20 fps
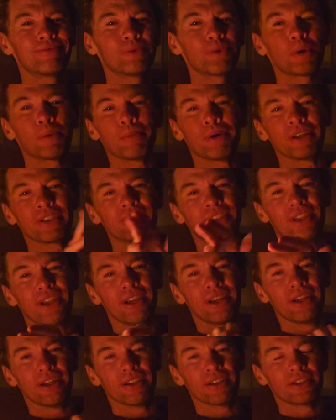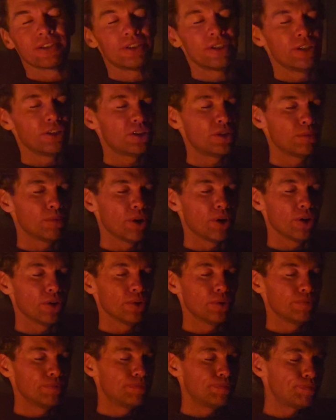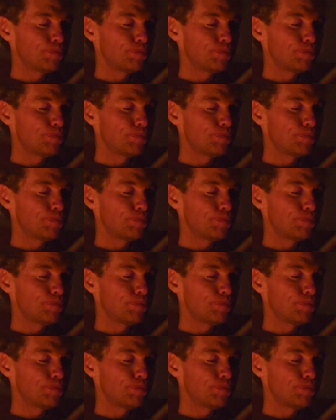What am I saying? I'll see you tomorrow.